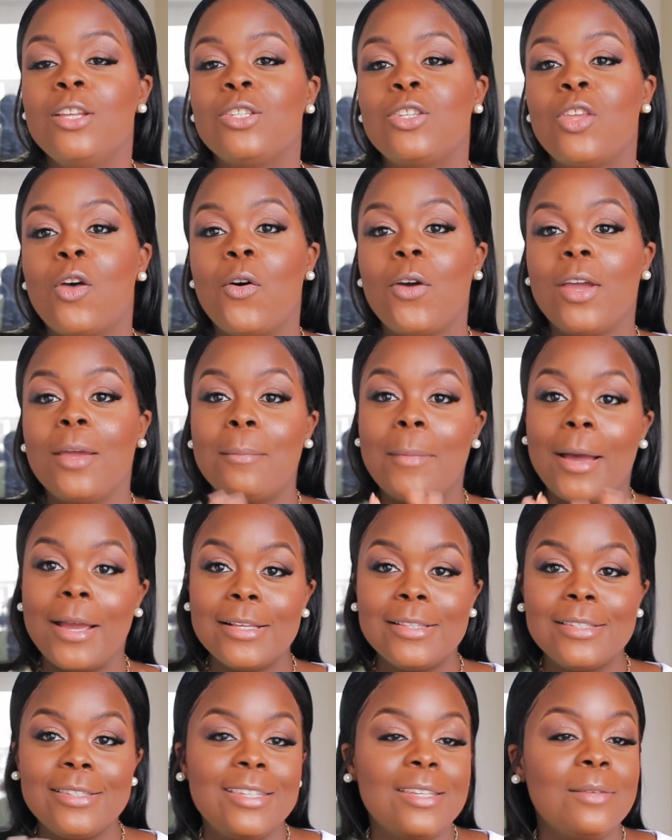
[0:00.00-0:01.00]
So it
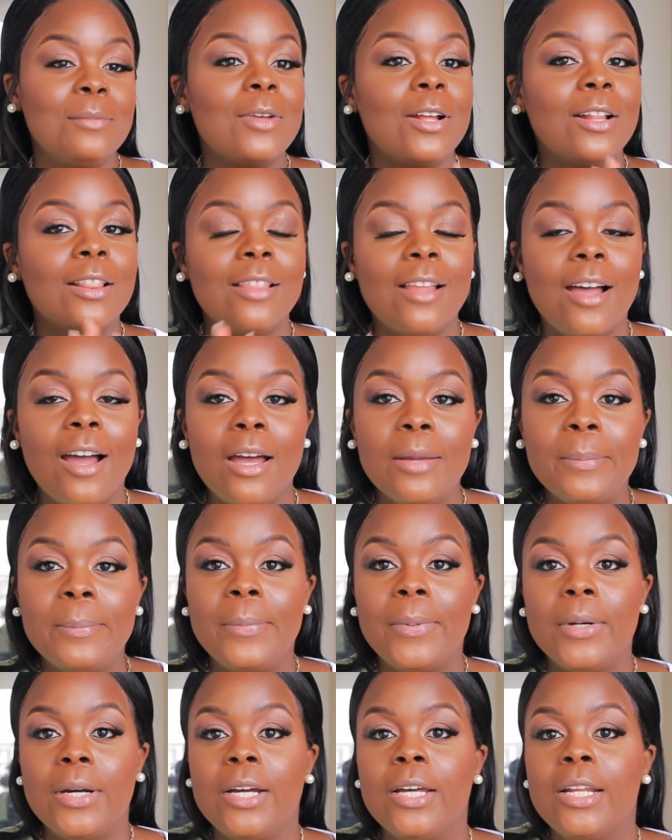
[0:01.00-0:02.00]
might seem a
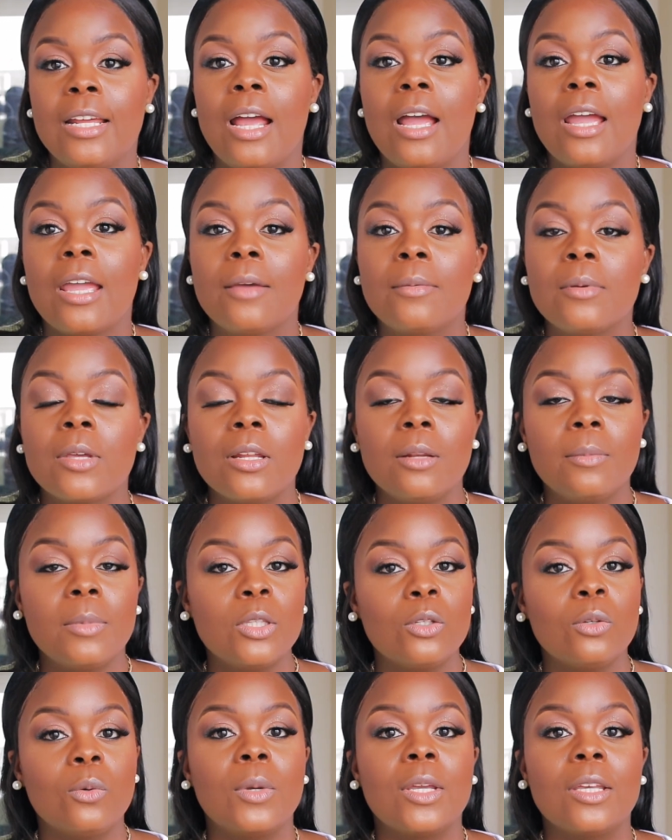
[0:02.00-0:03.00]
lot, but I am going to
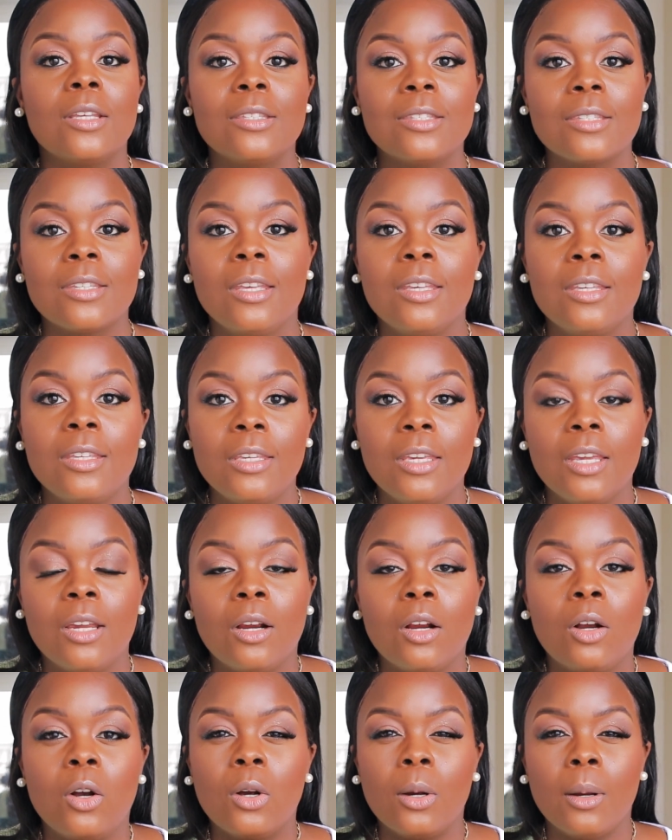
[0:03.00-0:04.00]
be doing a
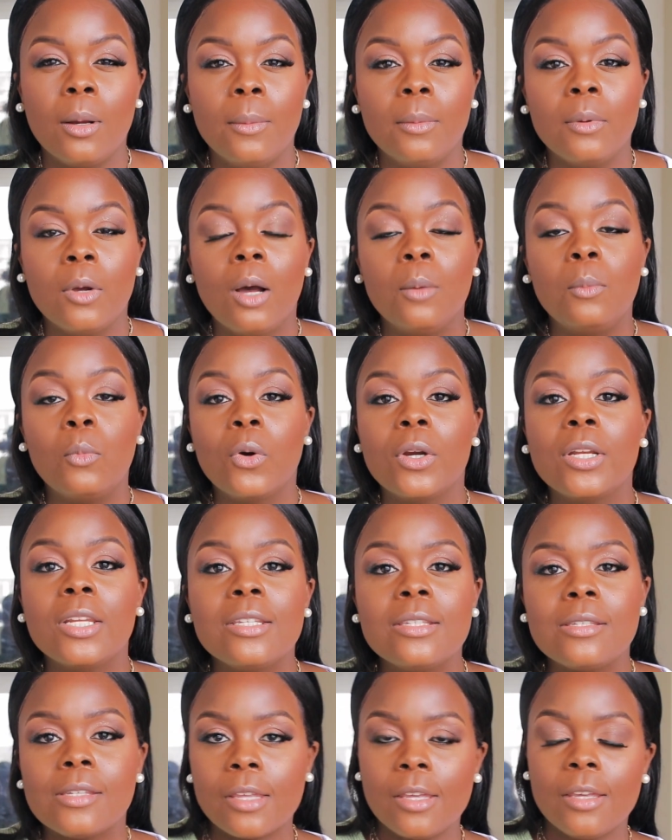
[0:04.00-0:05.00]
skincare or a
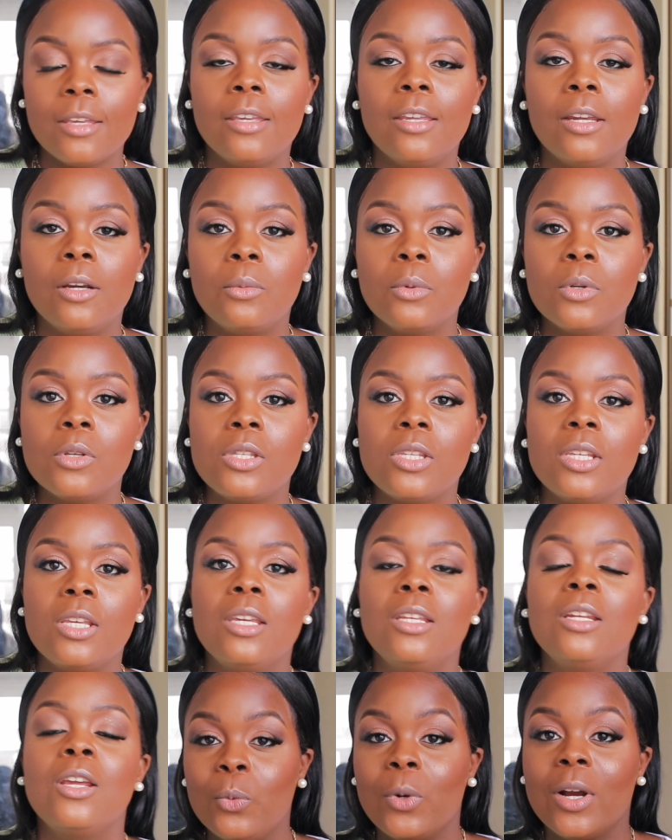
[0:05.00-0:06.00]
morning skincare
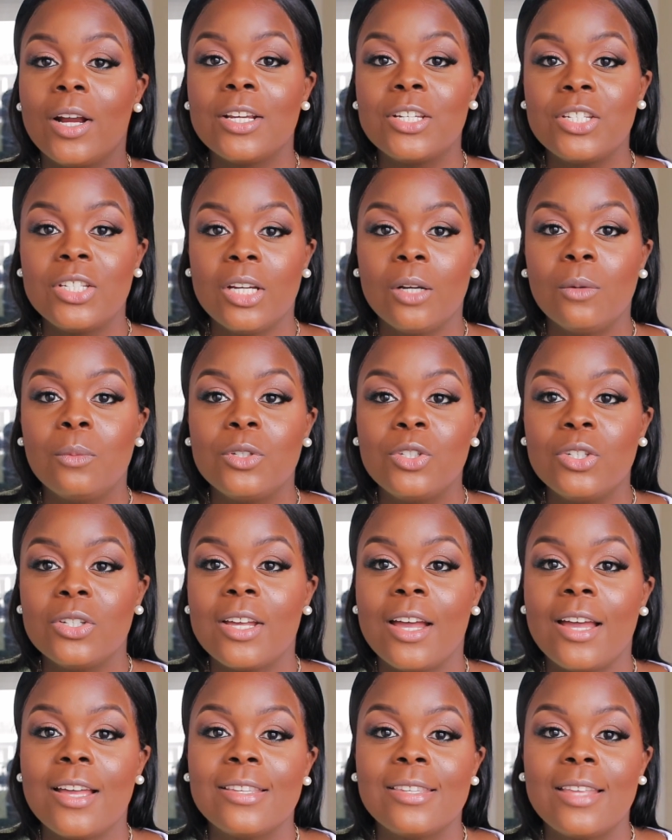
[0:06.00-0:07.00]
routine where I share with you
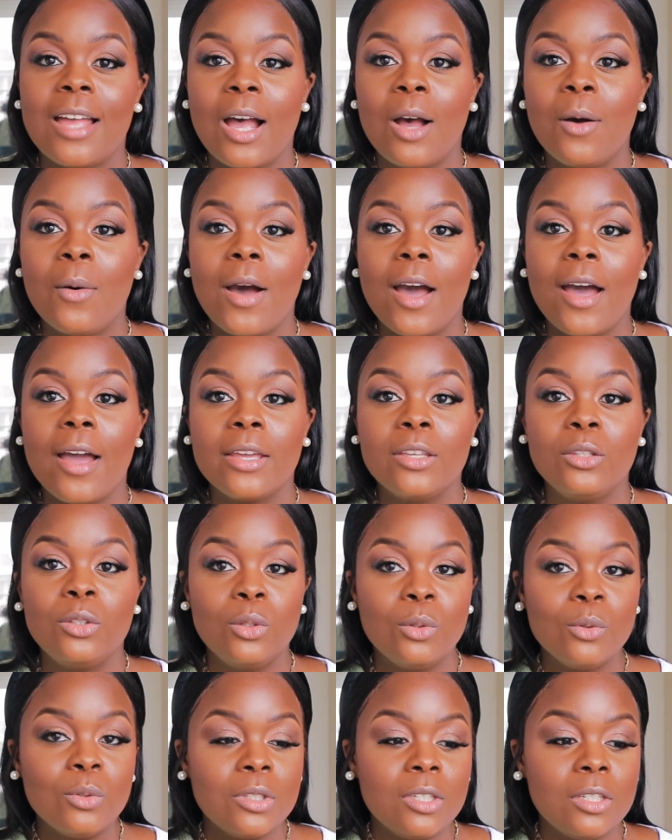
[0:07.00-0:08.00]
guys how I
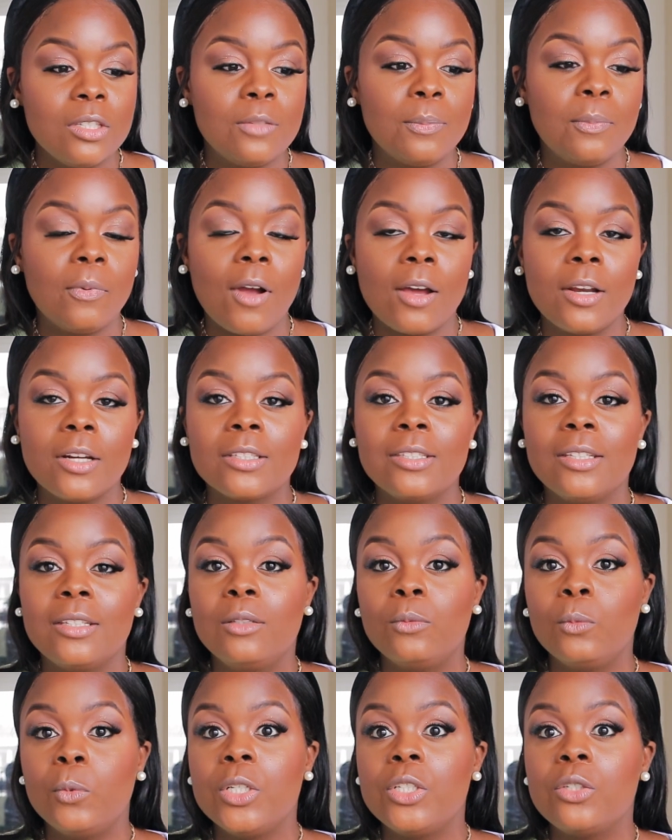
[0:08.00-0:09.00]
use these products,
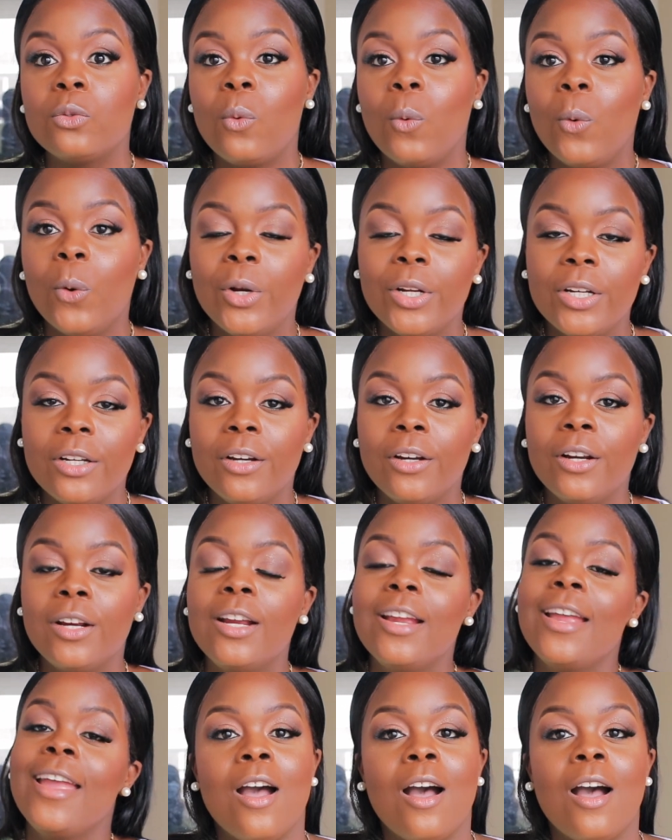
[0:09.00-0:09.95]
in which order.